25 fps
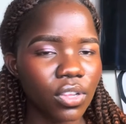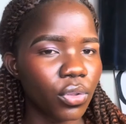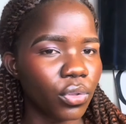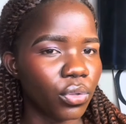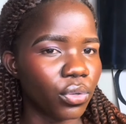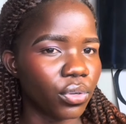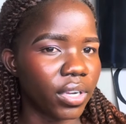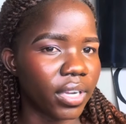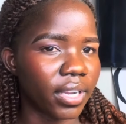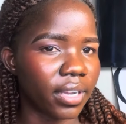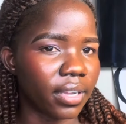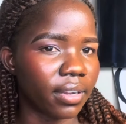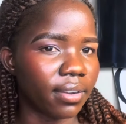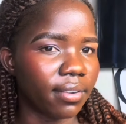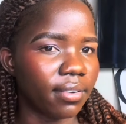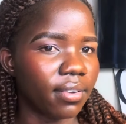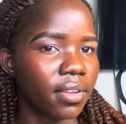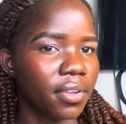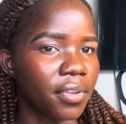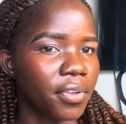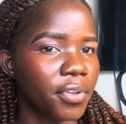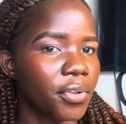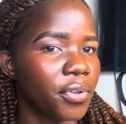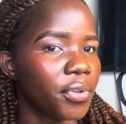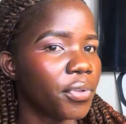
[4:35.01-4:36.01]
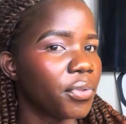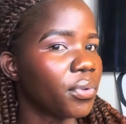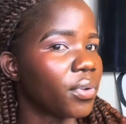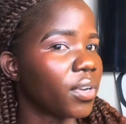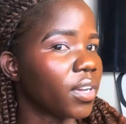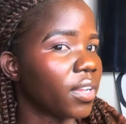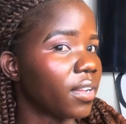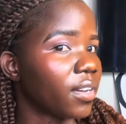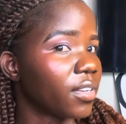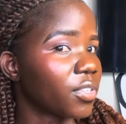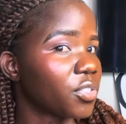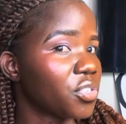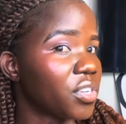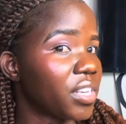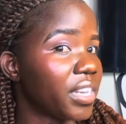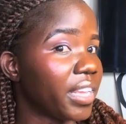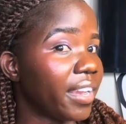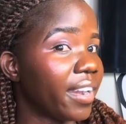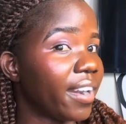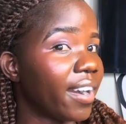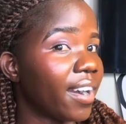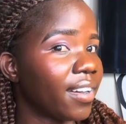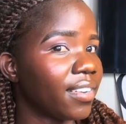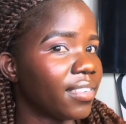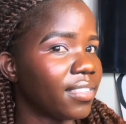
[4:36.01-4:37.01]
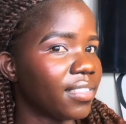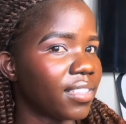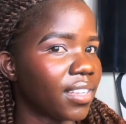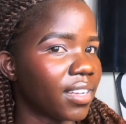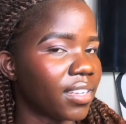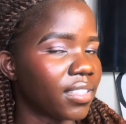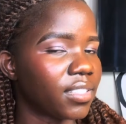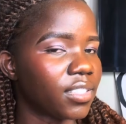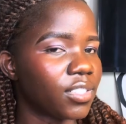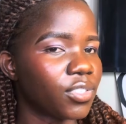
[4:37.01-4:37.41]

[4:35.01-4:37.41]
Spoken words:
you can actually earn that.